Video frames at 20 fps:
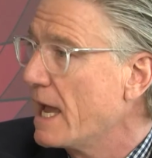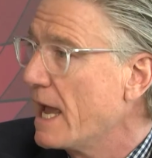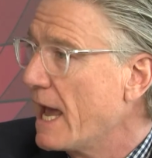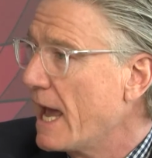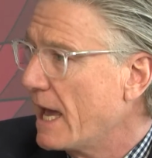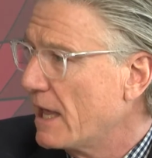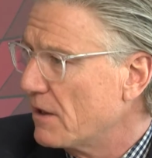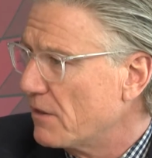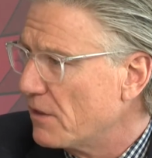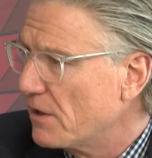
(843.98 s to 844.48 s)

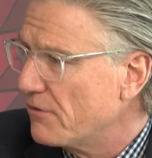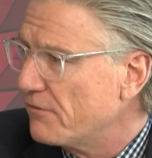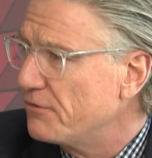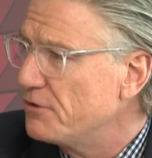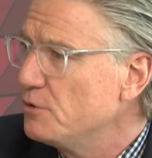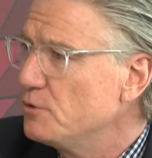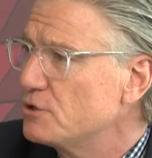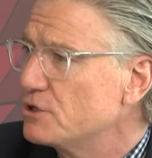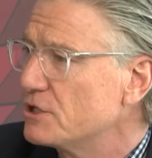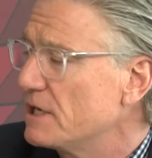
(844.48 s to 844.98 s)
And I think
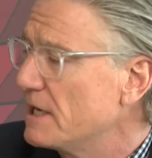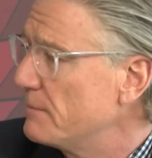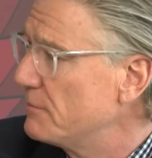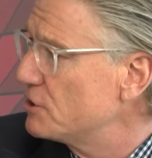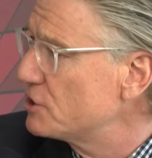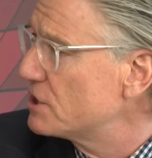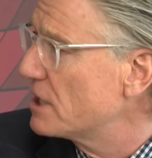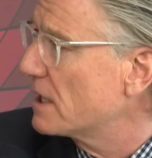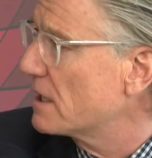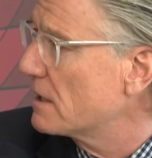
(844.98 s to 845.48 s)
fusion
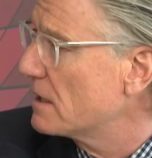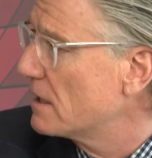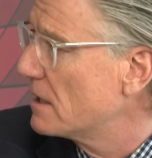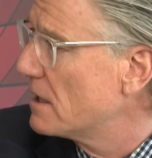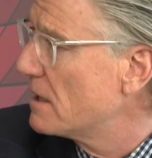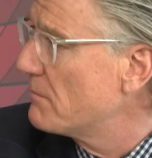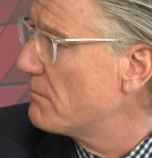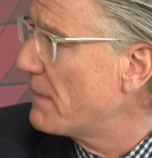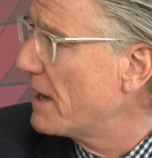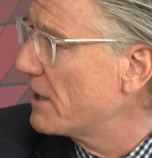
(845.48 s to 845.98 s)
imaging
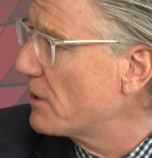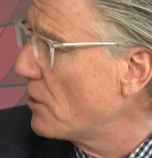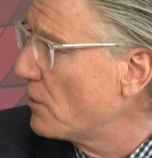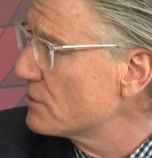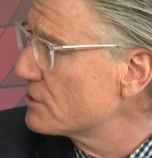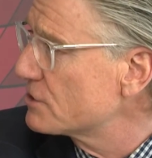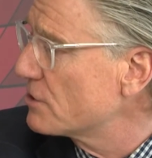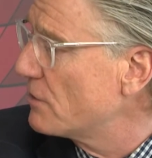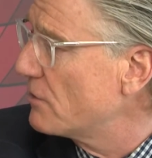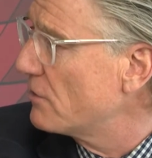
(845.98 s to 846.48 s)
might
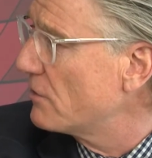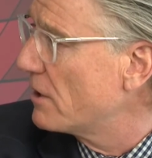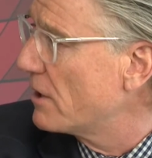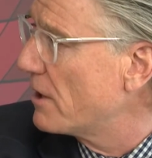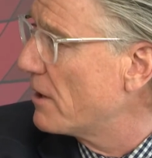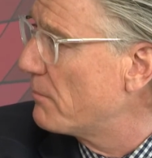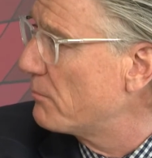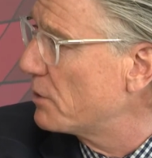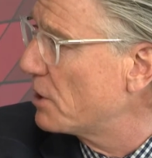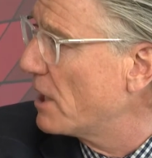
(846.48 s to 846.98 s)
also
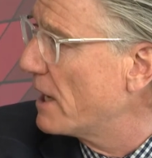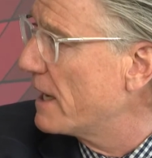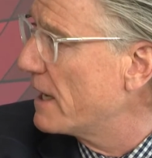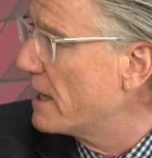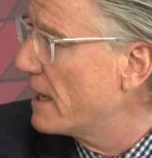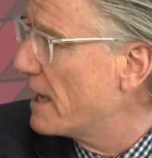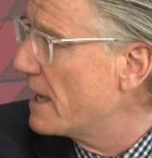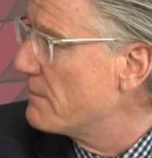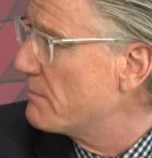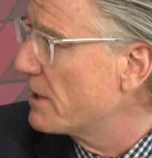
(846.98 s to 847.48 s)
play
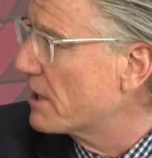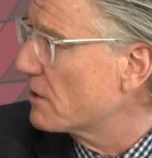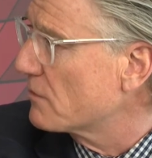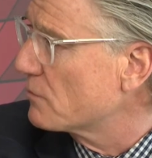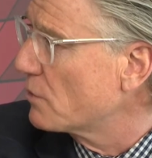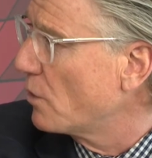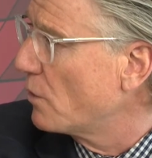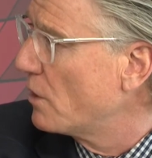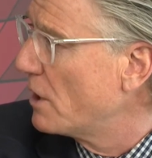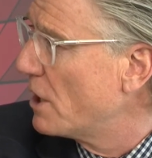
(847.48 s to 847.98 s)
a bigger
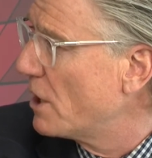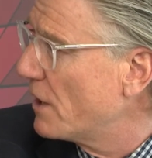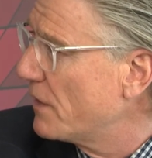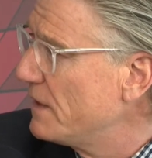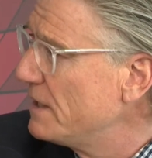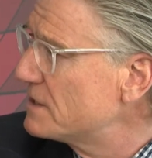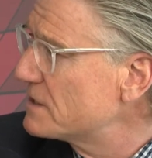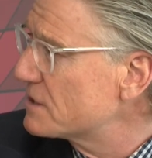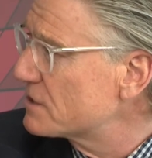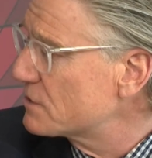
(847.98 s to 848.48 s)
role.
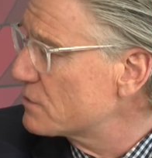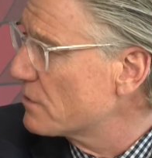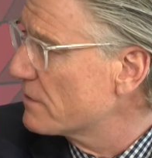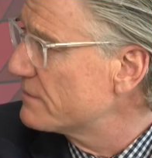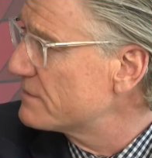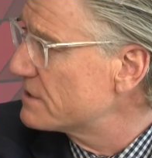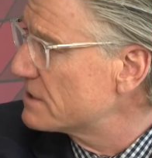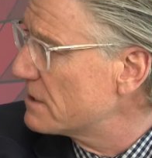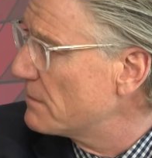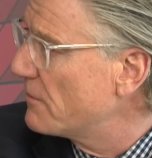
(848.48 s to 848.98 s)
These are sort
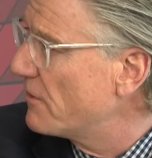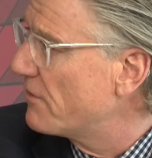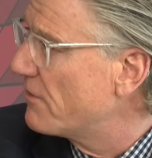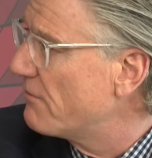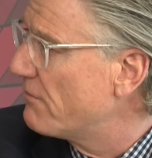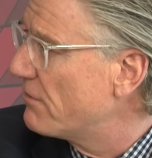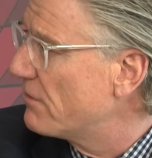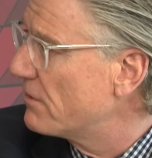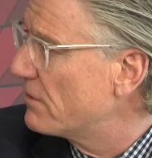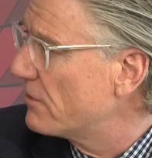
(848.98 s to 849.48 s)
of some of
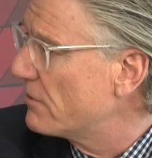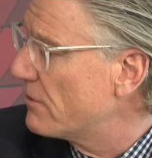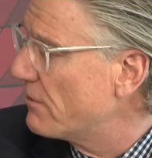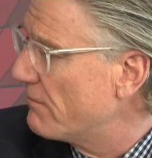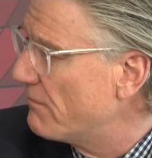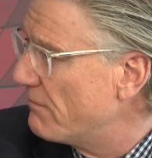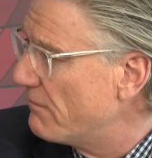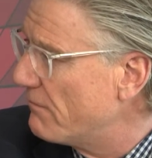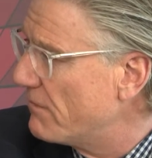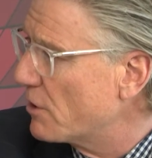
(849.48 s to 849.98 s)
the
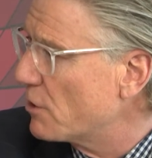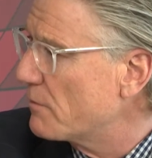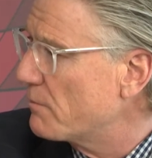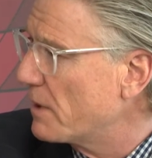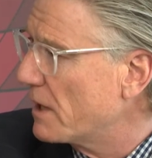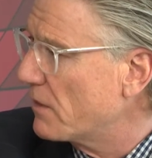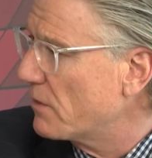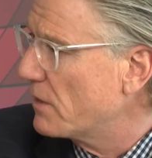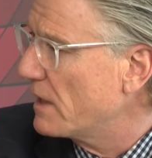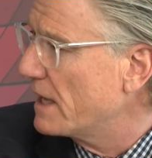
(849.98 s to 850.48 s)
very
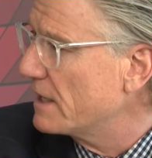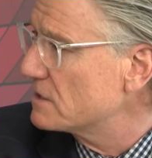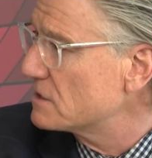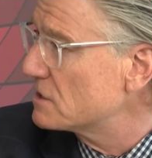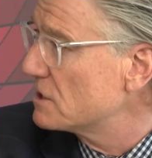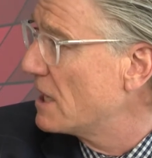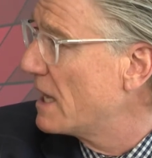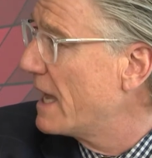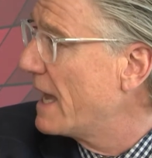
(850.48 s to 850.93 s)
big things.